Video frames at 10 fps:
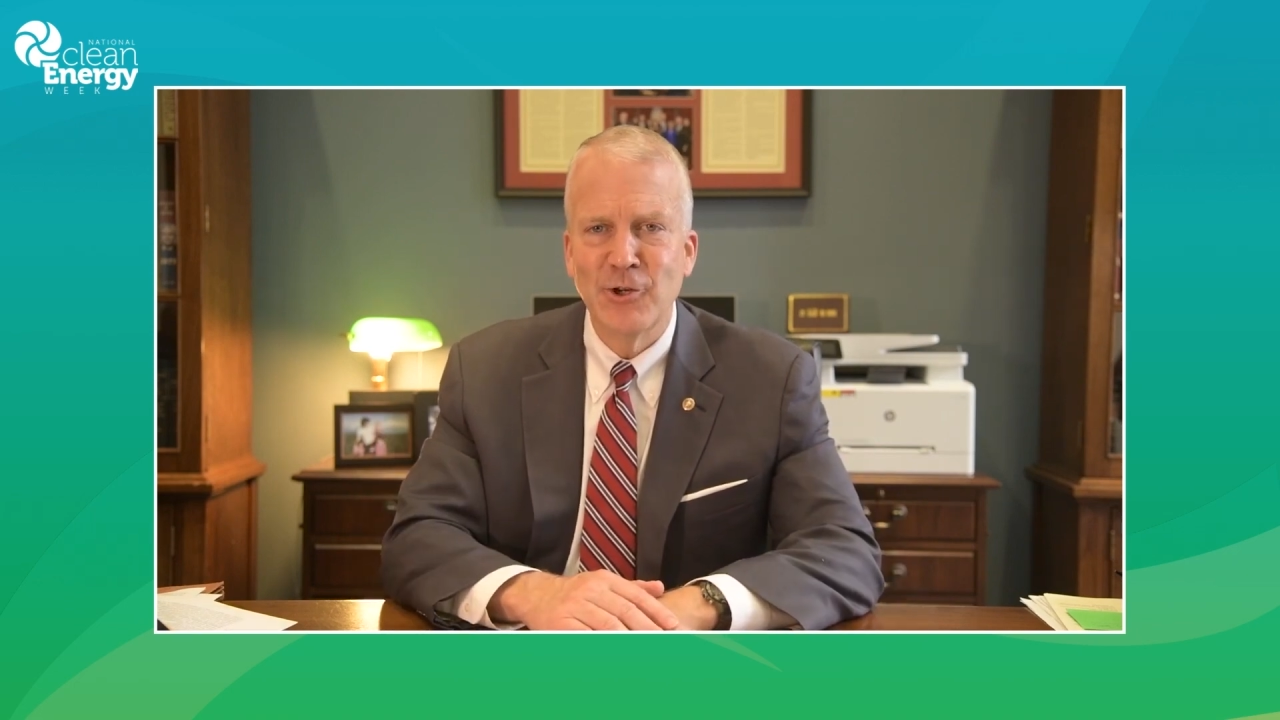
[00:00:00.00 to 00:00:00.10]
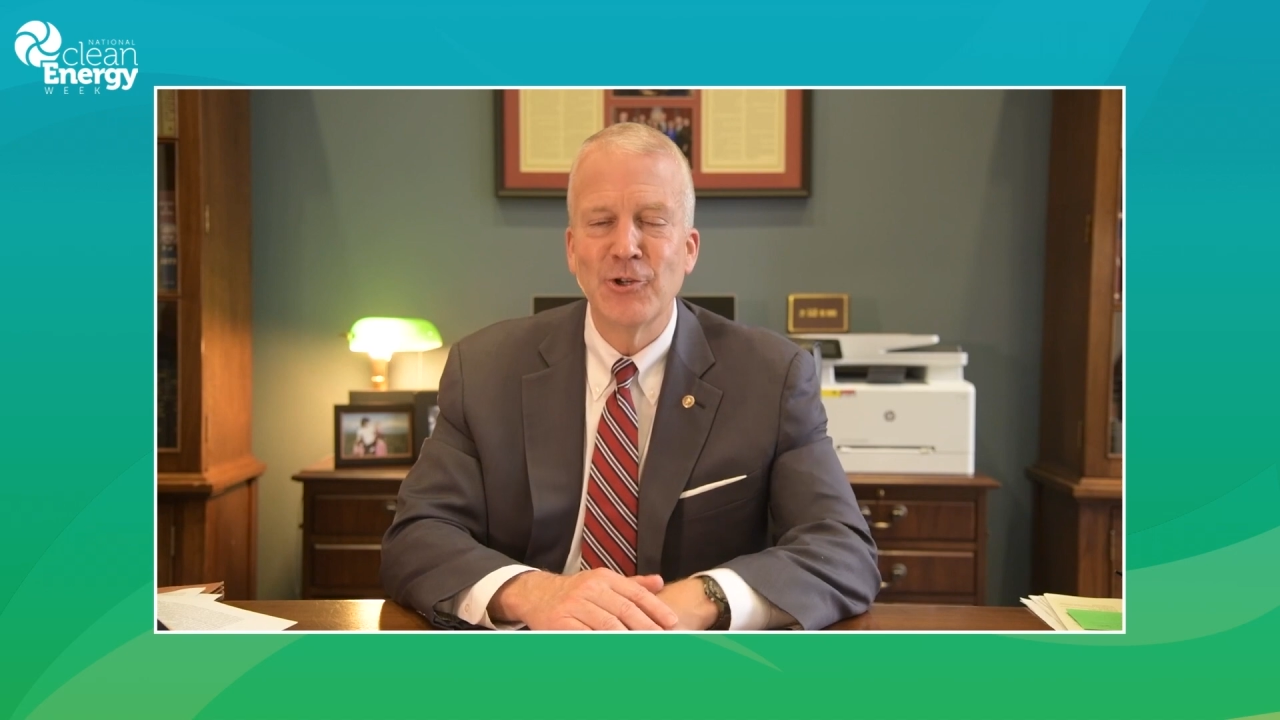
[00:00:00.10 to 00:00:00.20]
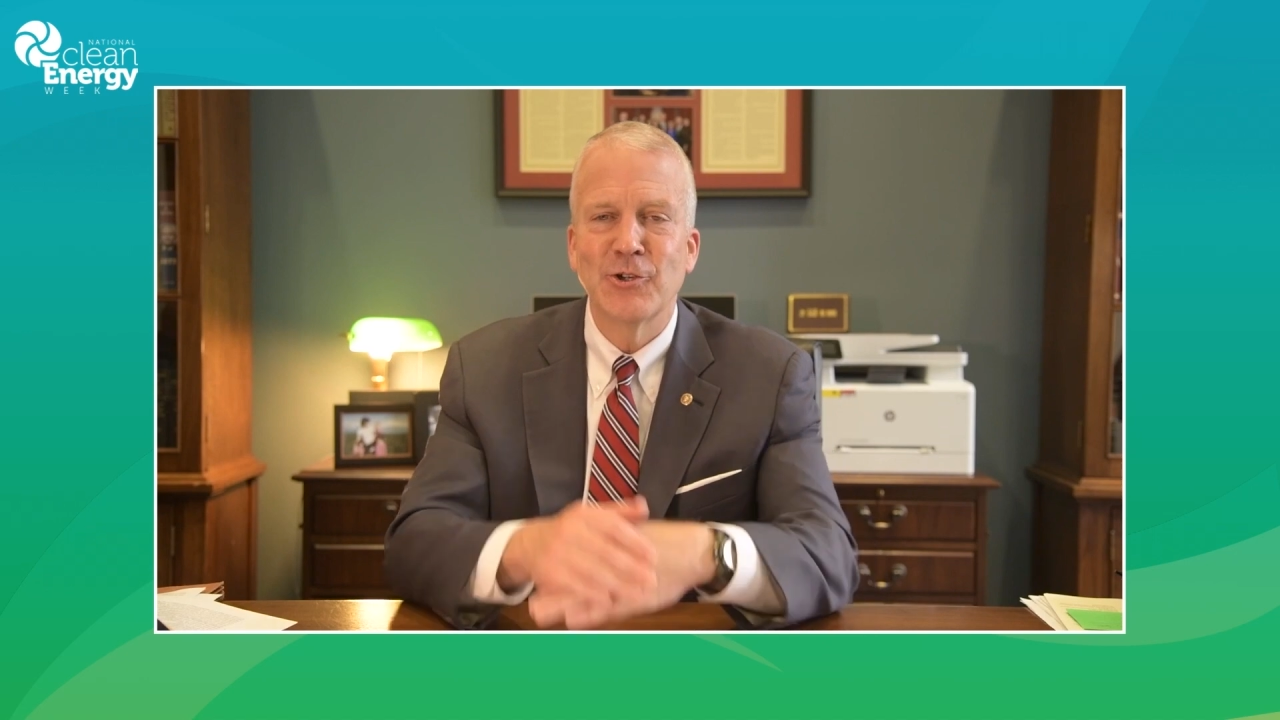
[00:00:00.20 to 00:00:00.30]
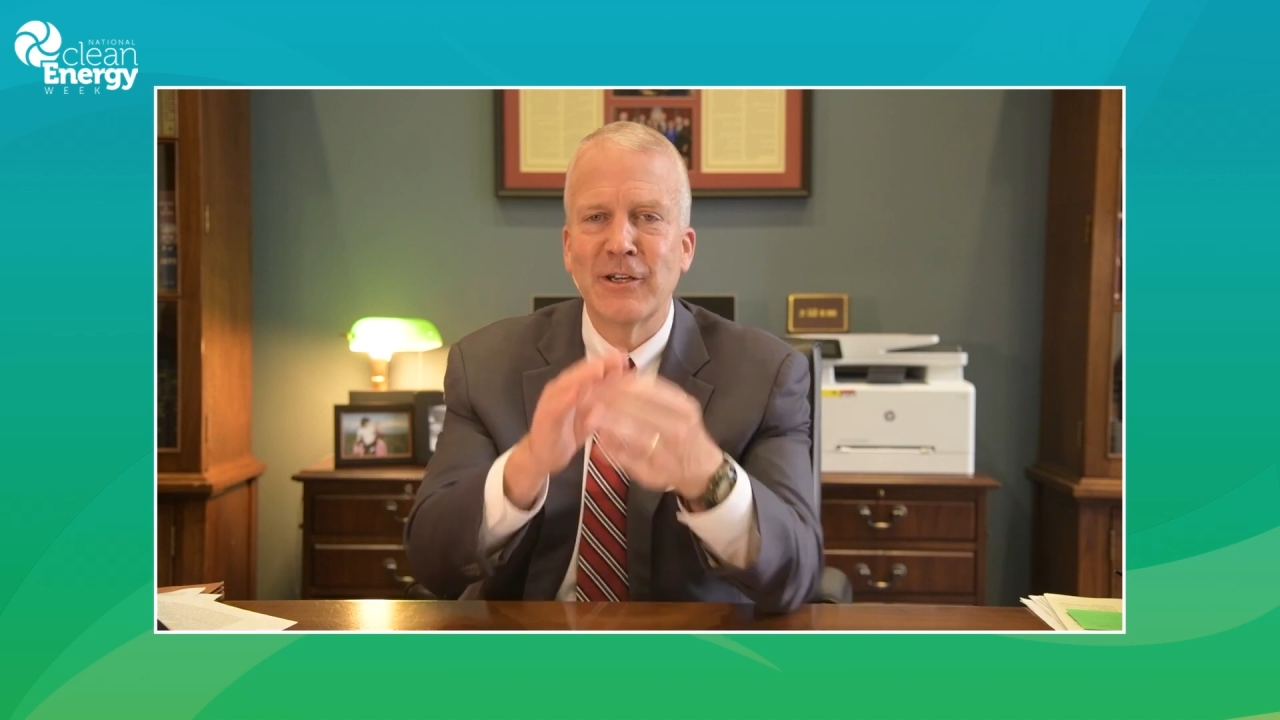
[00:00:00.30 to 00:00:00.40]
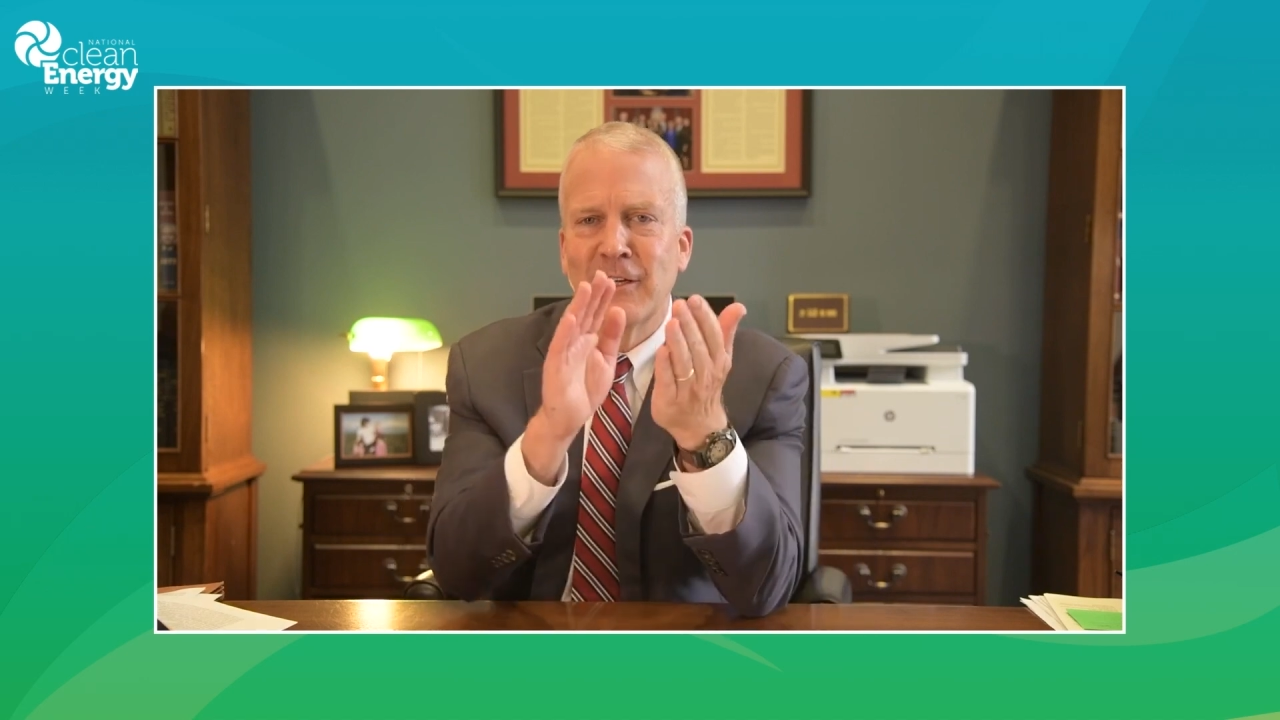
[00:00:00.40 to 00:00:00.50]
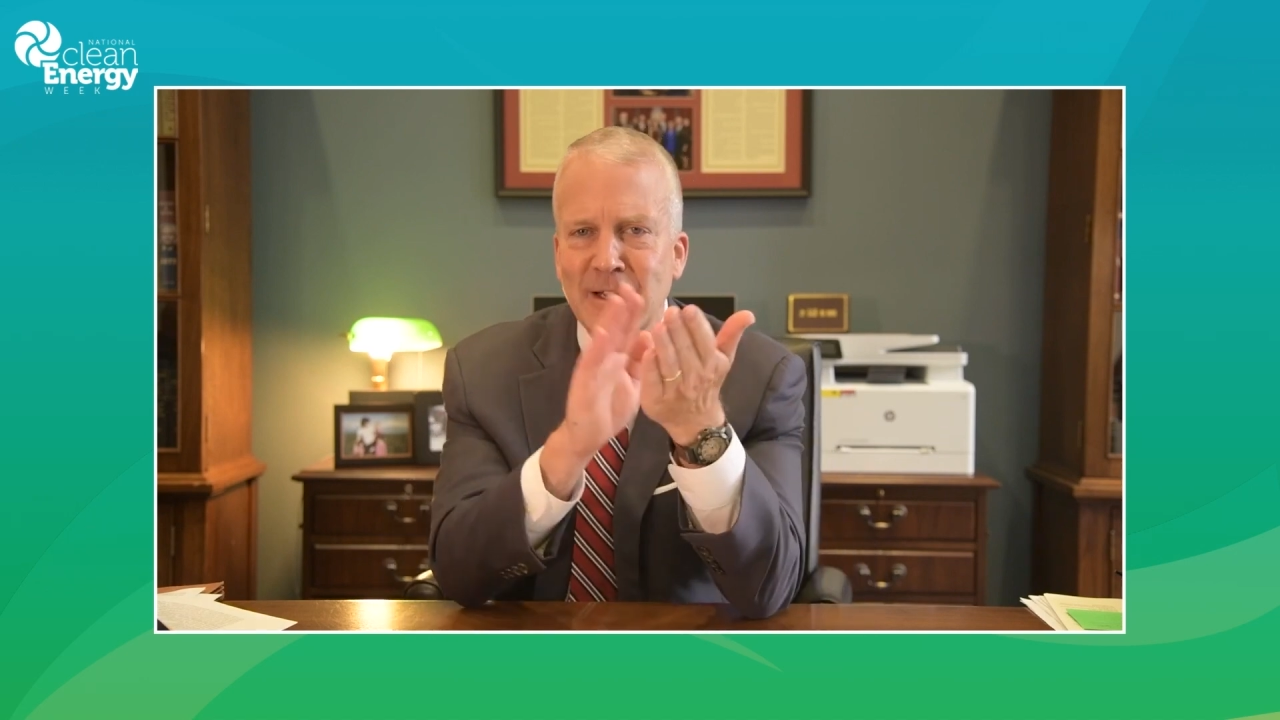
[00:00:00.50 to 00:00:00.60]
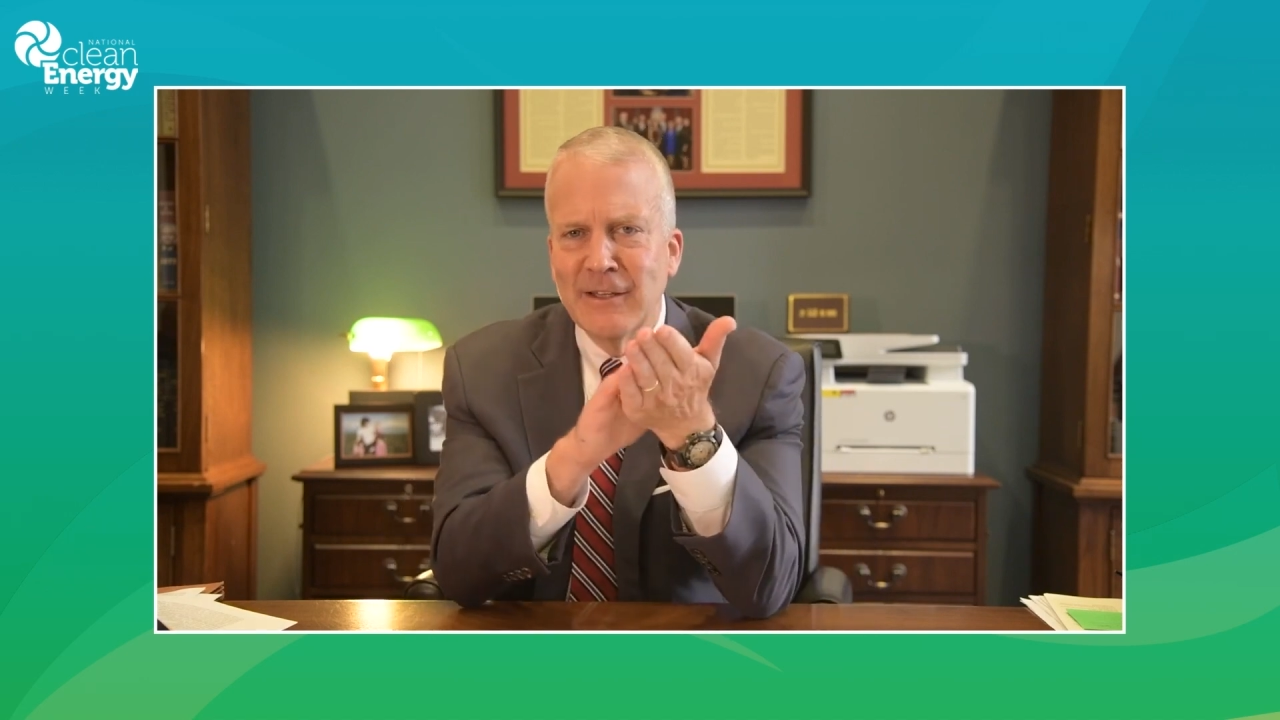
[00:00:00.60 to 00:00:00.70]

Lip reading: Usually